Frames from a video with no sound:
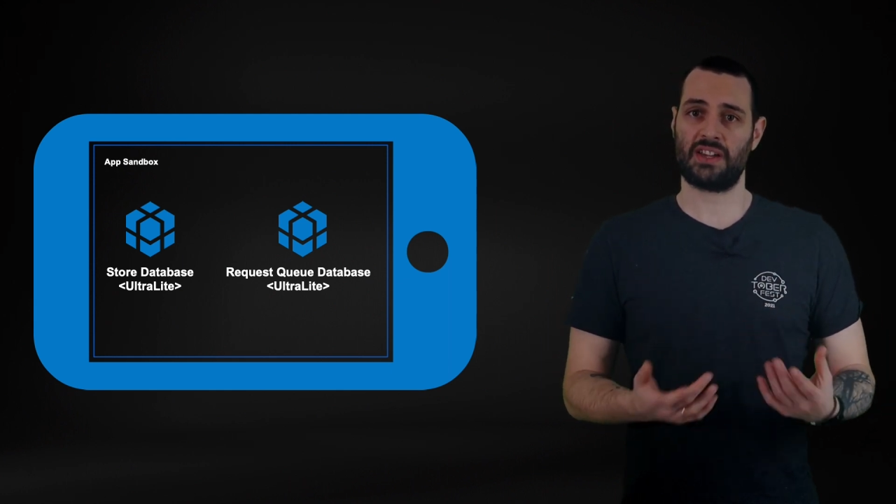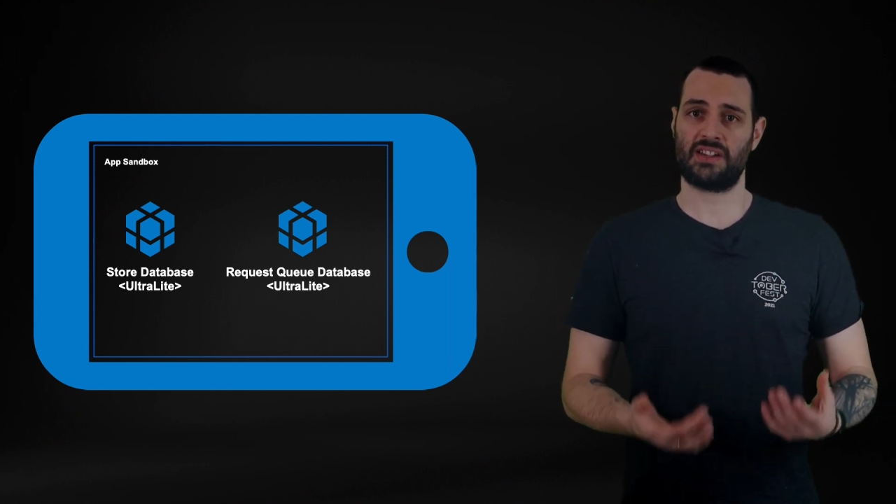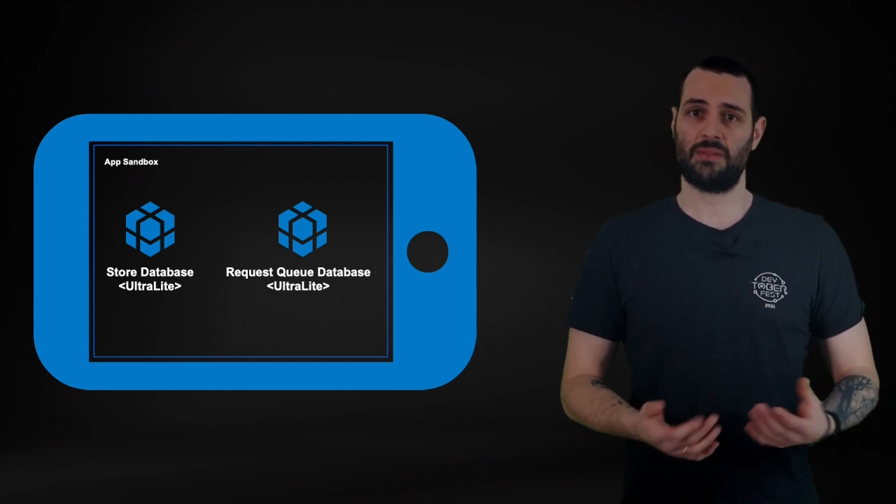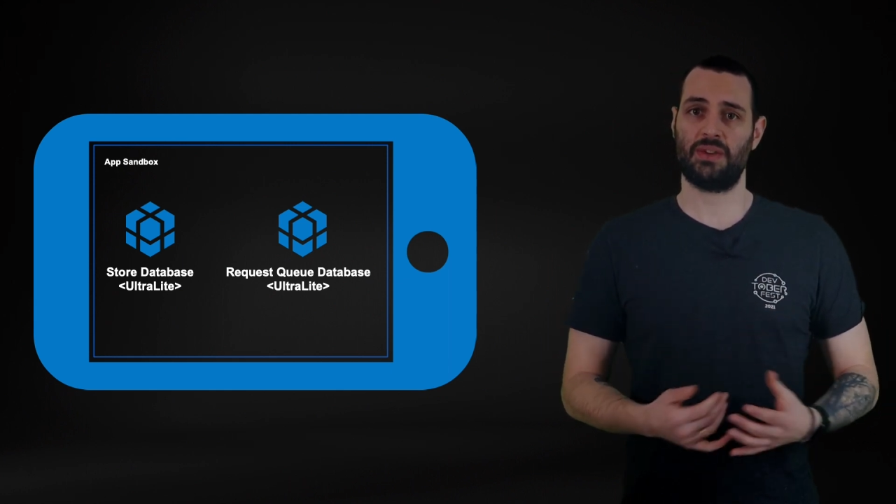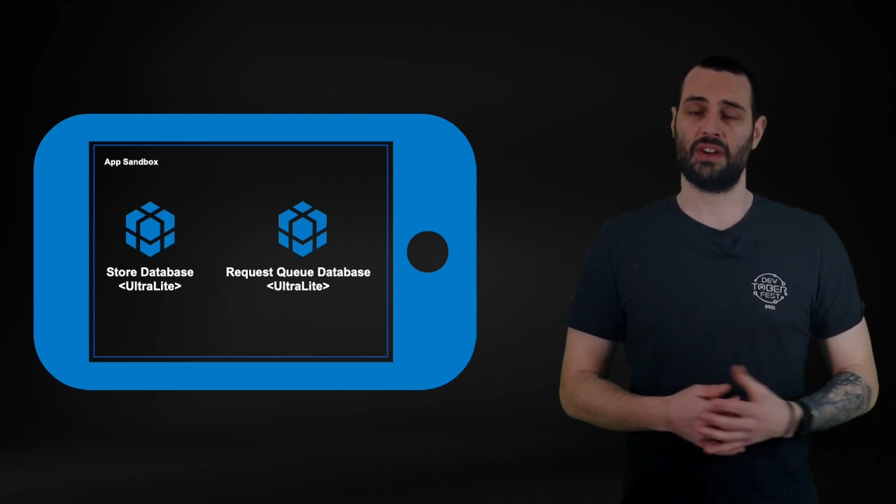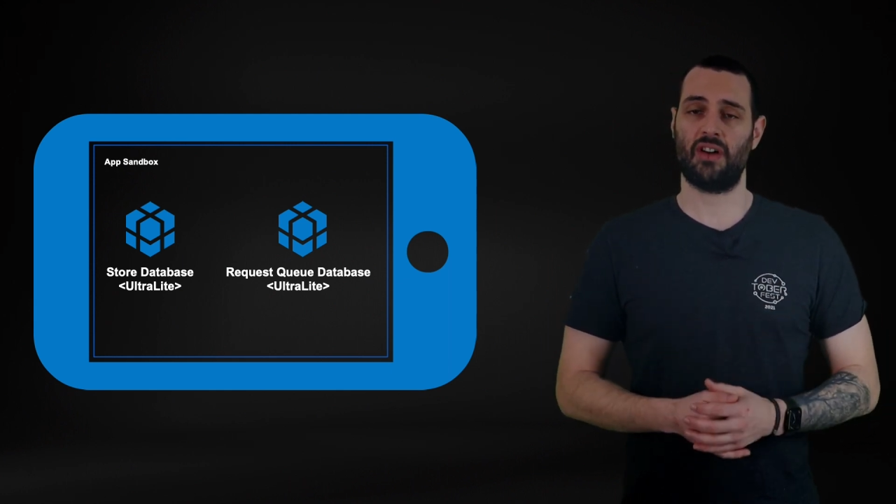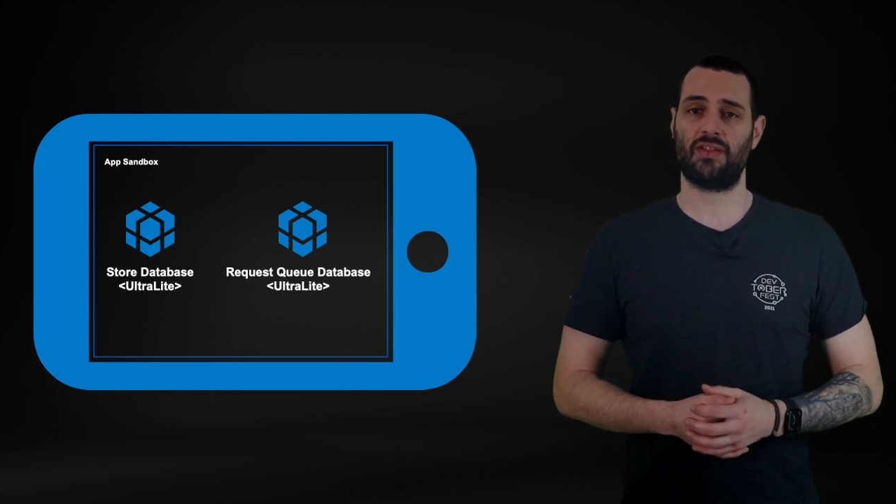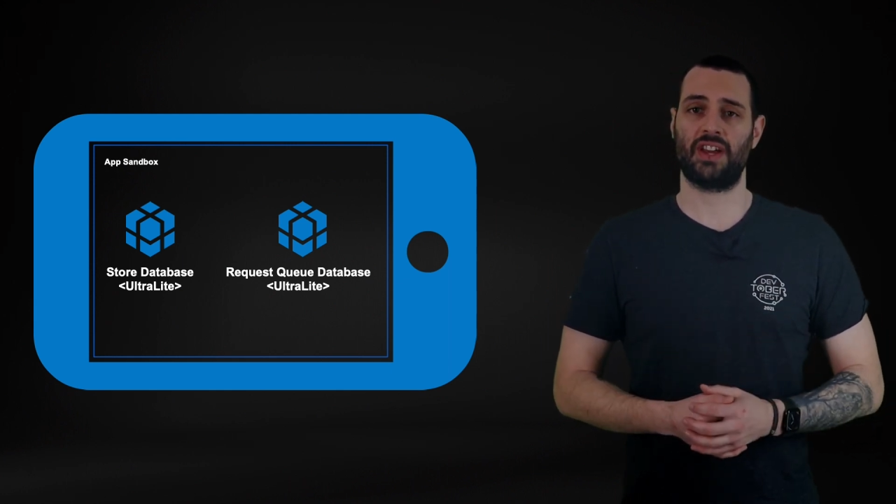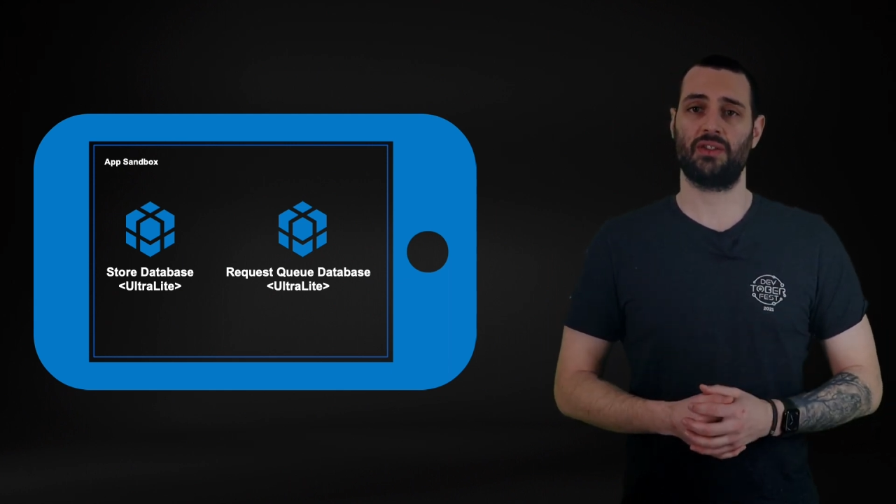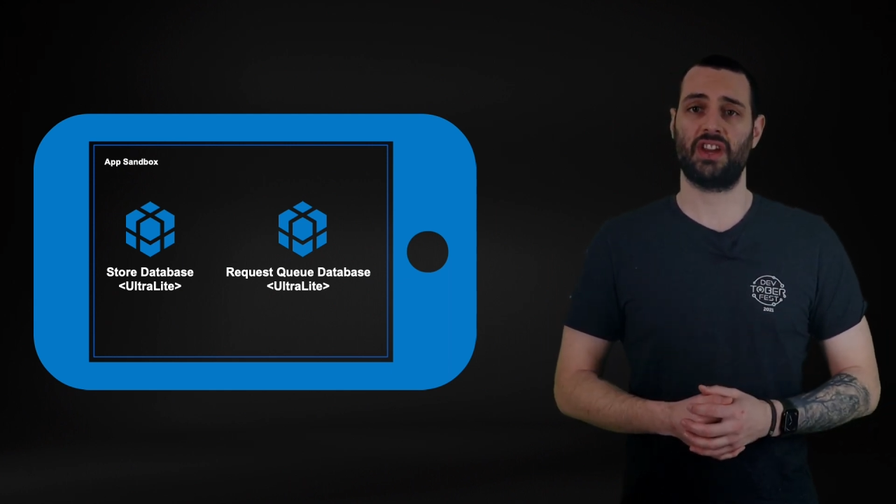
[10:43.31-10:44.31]
SAP
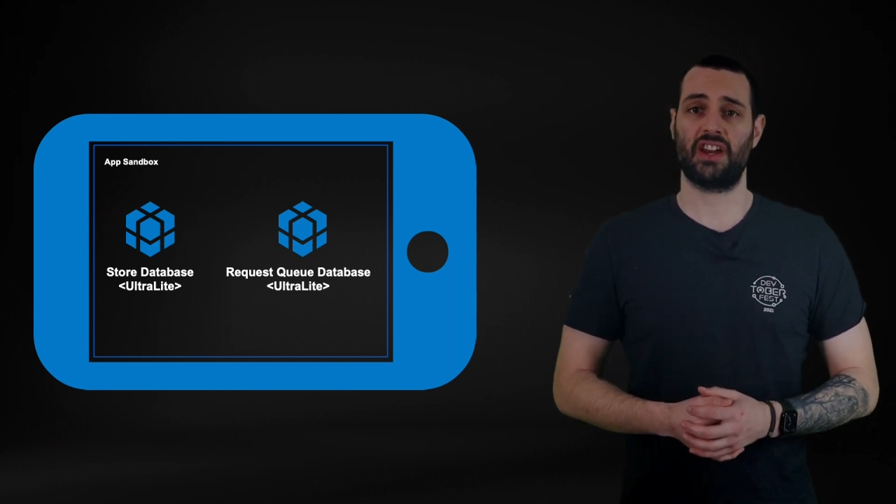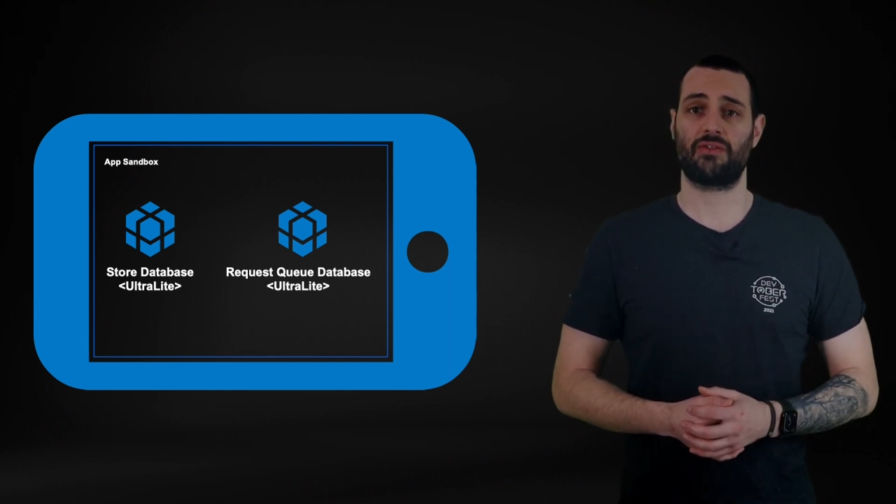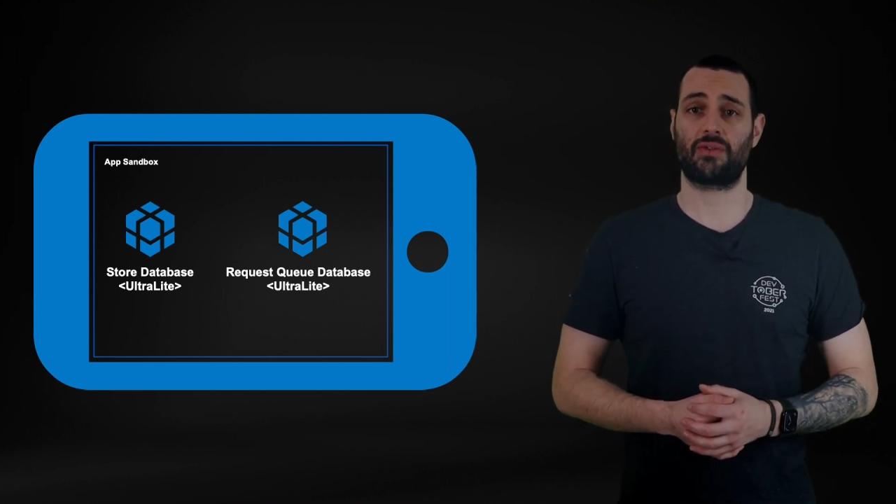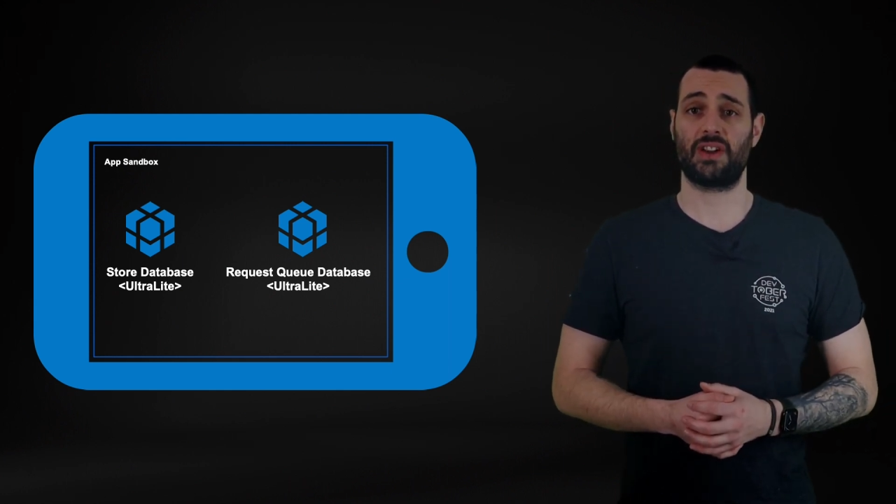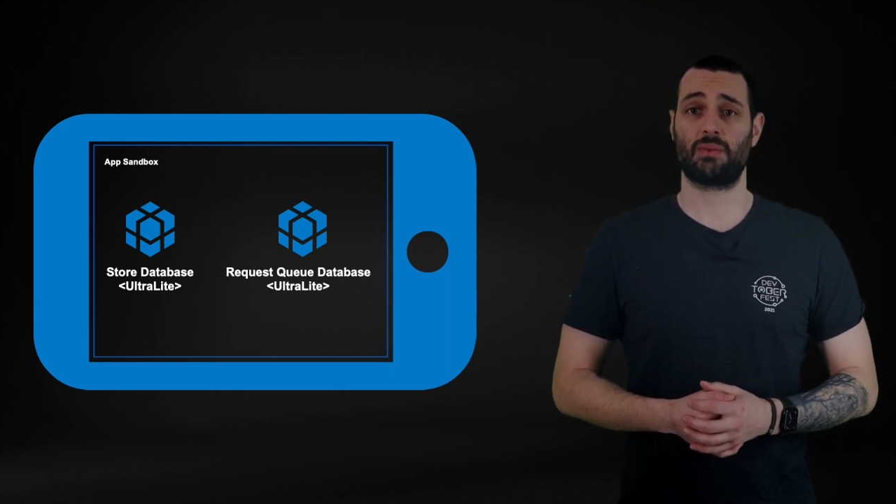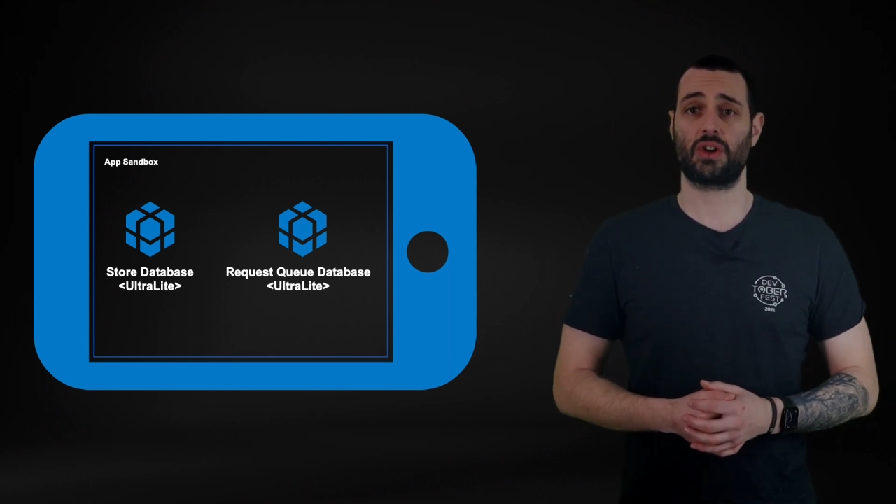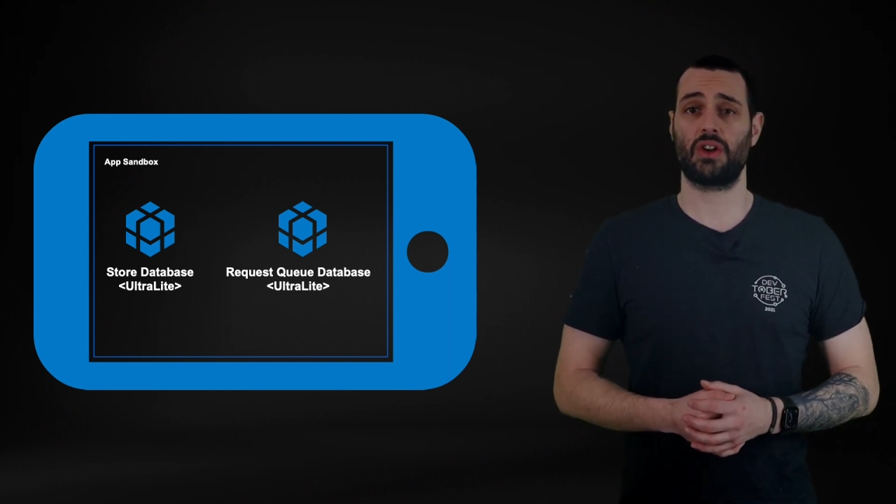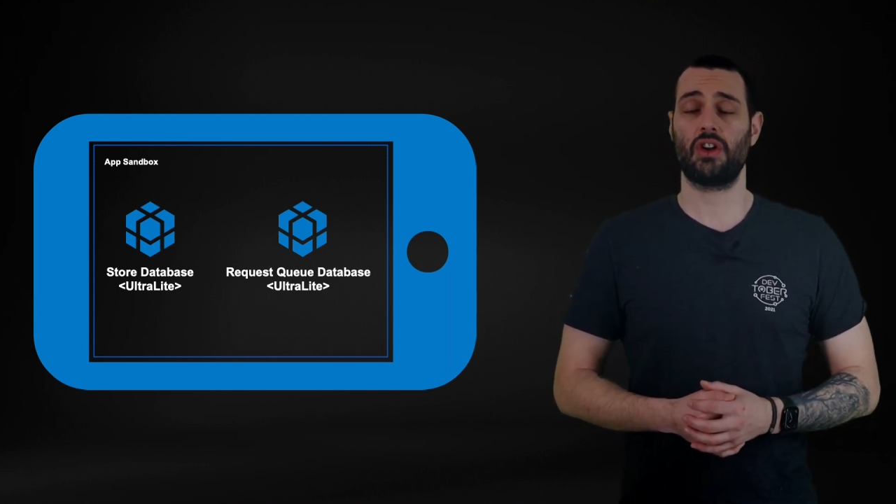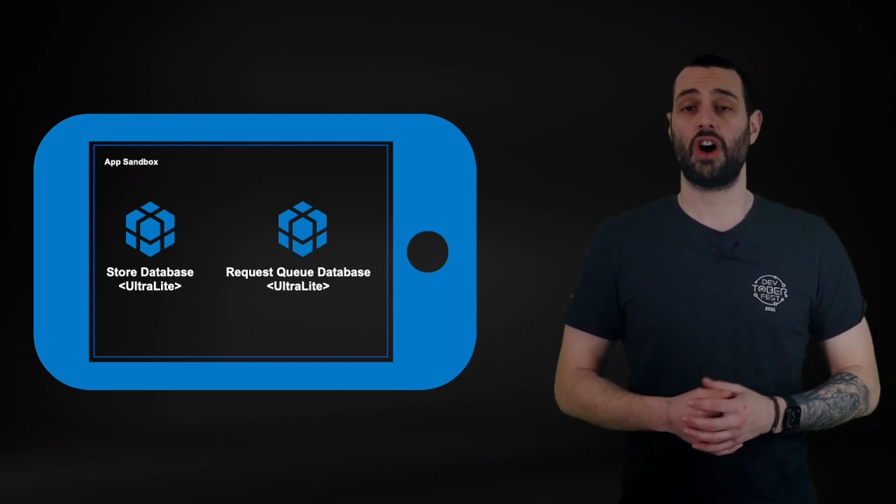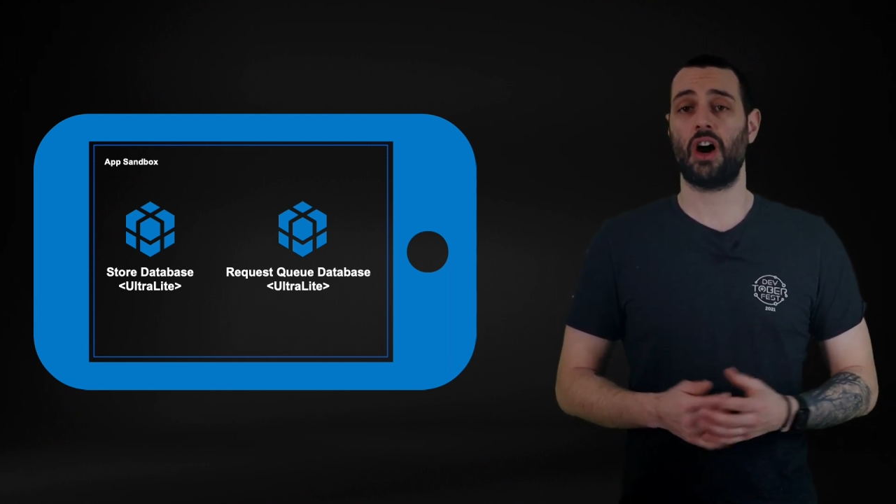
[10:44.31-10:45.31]
Offline OData framework